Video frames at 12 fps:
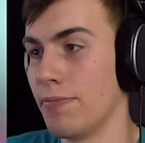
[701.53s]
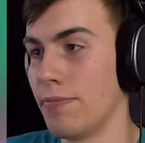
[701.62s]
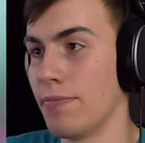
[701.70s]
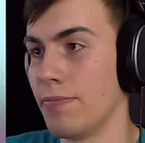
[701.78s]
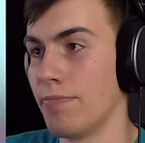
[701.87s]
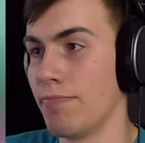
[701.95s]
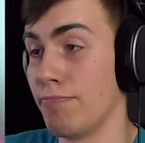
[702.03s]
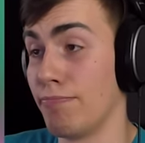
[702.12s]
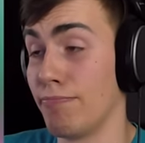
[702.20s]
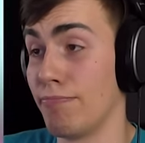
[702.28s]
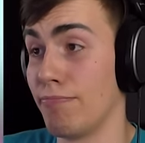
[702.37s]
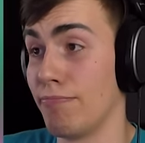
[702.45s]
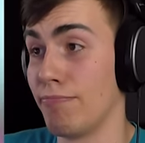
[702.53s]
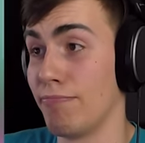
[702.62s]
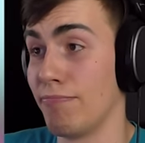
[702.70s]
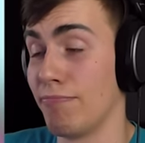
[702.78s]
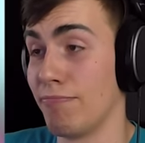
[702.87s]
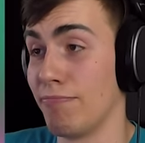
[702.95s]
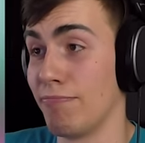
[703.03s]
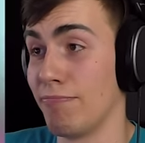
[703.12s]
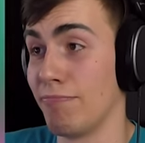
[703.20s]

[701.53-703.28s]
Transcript: (silence)